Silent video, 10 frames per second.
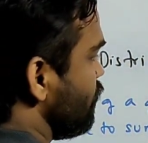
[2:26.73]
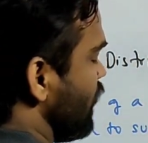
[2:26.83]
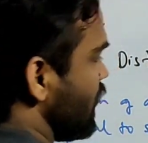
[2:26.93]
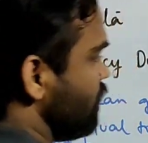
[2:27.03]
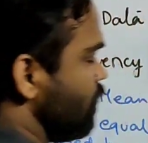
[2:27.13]

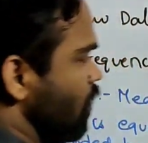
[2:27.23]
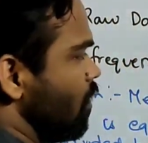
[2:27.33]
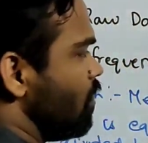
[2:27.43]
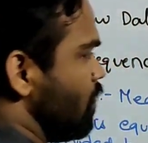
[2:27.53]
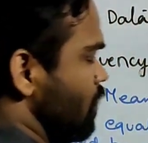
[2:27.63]
5
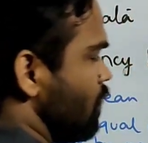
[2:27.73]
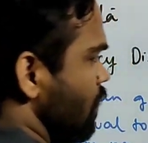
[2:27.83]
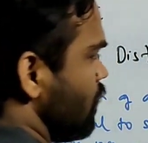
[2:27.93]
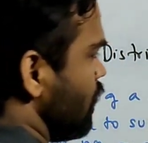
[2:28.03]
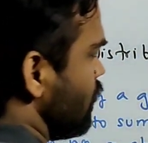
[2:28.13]

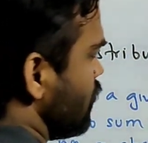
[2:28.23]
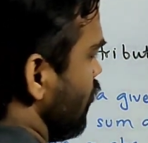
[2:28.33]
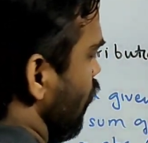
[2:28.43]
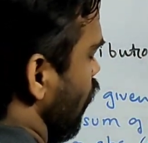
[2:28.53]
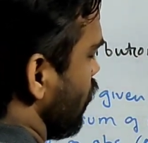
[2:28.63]

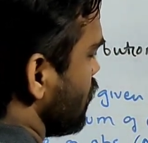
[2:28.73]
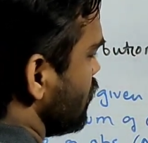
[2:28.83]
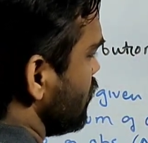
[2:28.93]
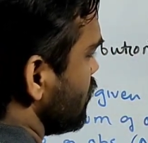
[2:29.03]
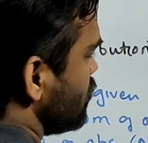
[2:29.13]

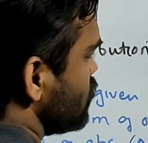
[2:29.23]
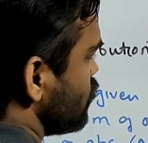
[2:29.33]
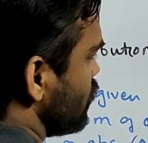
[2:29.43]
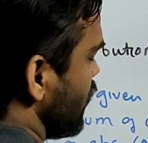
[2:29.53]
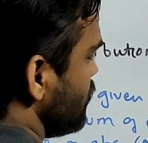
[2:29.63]
occurred
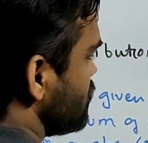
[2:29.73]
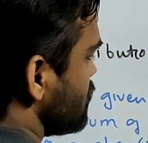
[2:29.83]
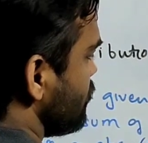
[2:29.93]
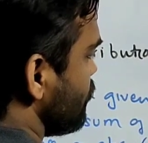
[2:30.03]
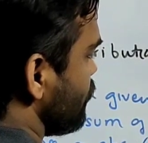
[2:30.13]
2
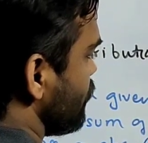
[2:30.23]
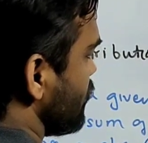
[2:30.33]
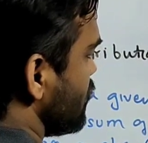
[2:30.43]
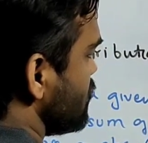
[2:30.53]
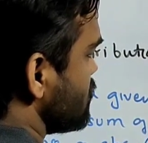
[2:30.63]
times,
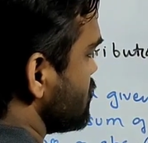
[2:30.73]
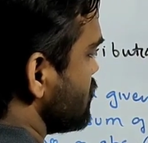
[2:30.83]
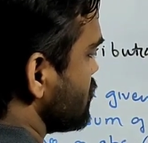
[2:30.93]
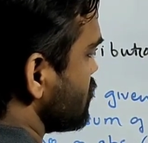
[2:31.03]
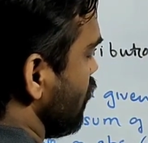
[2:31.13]

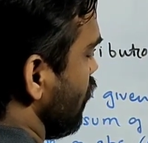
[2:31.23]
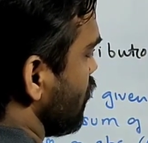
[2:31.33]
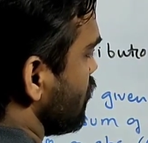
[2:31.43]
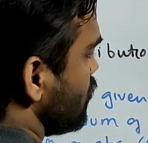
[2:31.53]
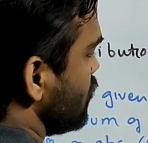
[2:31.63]
6
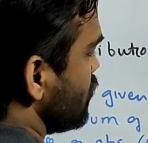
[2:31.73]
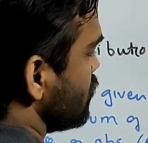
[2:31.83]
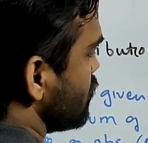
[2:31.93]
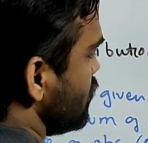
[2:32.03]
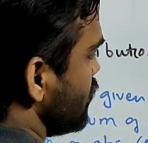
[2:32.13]
occurred
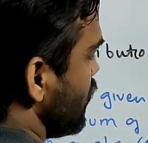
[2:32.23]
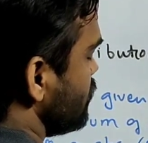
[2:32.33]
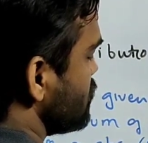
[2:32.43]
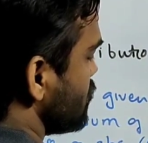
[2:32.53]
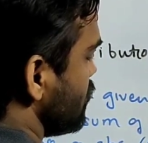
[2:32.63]
3
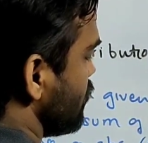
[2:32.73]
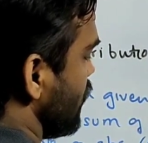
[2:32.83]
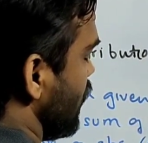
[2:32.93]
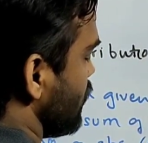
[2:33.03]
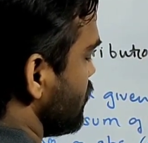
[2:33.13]
times, then you
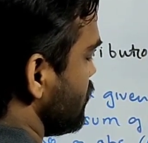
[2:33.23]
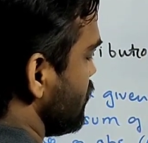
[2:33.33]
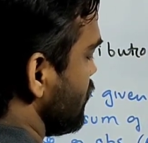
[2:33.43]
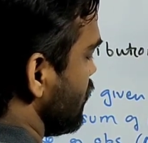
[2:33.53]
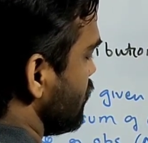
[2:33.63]
had
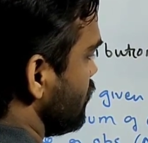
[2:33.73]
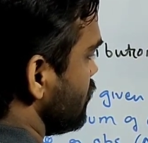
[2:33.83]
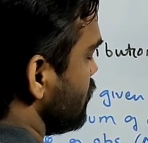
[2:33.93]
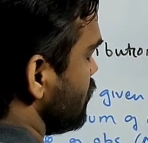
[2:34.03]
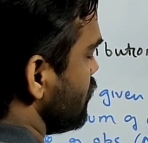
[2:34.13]
10
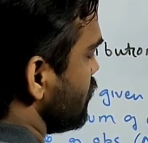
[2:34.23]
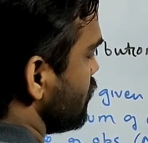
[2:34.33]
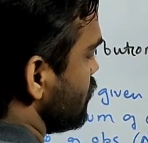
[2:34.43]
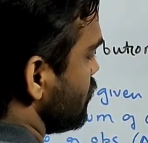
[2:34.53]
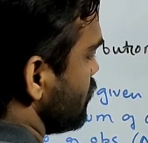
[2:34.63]

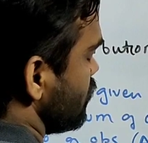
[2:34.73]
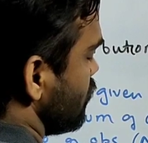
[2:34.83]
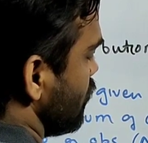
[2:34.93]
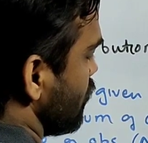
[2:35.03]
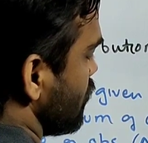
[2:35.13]

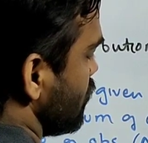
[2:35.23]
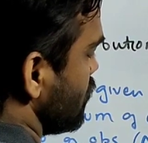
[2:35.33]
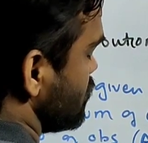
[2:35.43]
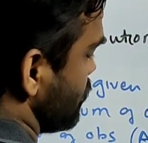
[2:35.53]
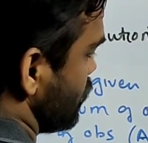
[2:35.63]

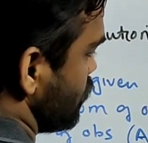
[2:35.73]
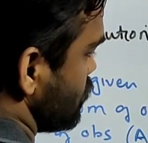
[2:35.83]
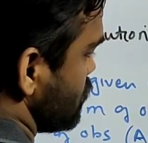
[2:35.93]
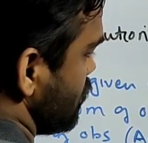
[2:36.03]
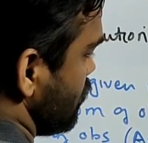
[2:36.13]
occurred
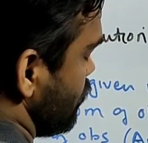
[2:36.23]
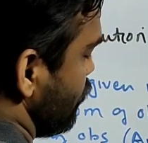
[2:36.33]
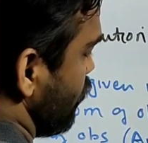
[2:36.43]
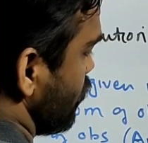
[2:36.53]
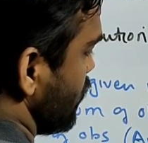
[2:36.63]
suppose
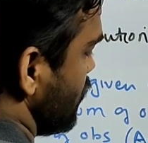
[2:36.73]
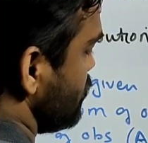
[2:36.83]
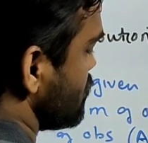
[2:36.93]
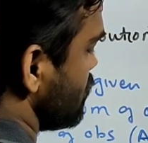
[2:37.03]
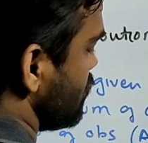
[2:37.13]
4
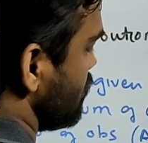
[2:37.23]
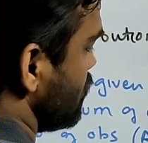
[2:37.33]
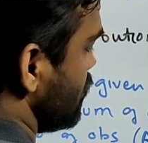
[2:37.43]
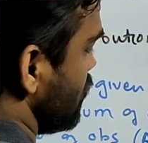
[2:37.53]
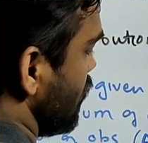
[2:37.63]
times,
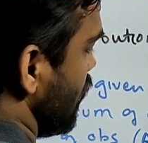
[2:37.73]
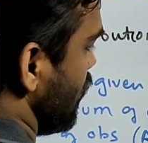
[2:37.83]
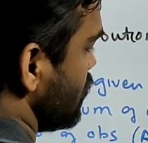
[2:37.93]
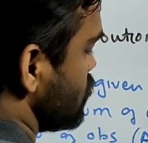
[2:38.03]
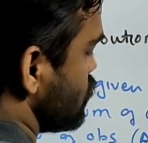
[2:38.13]

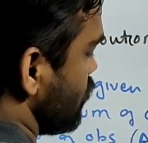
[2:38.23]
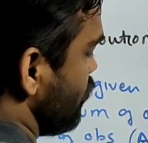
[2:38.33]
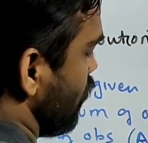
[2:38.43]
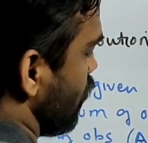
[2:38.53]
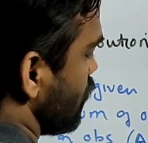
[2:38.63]
and
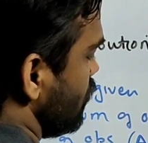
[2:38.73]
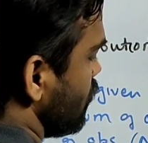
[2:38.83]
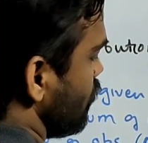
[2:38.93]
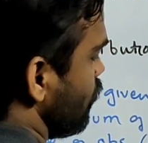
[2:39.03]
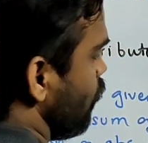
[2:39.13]
12 occurred
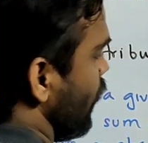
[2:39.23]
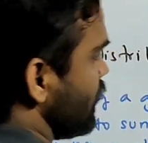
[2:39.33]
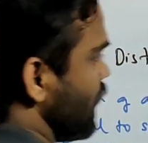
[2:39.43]
1